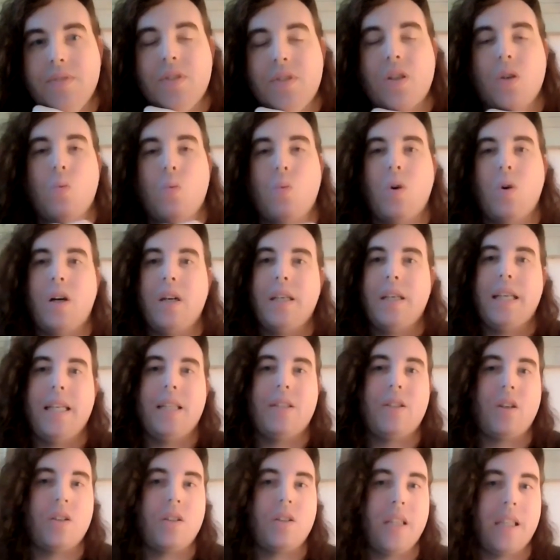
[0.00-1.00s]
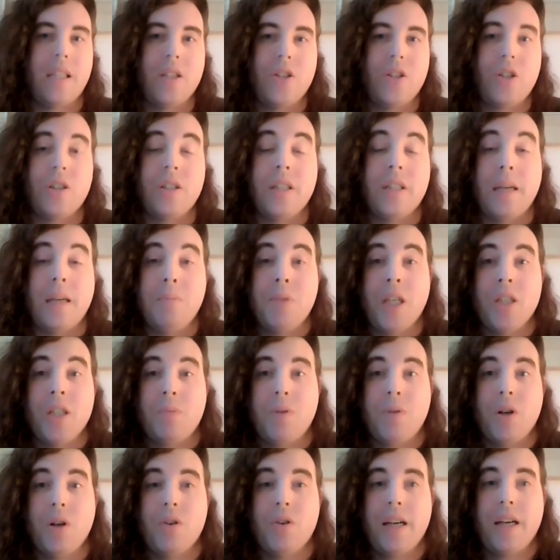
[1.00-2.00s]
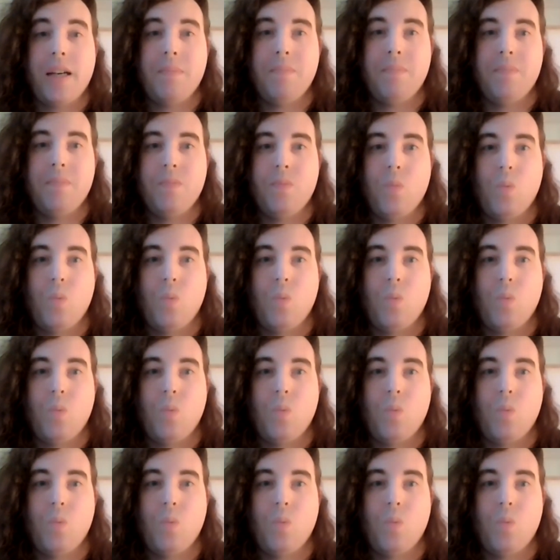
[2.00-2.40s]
So one is our signature name change program,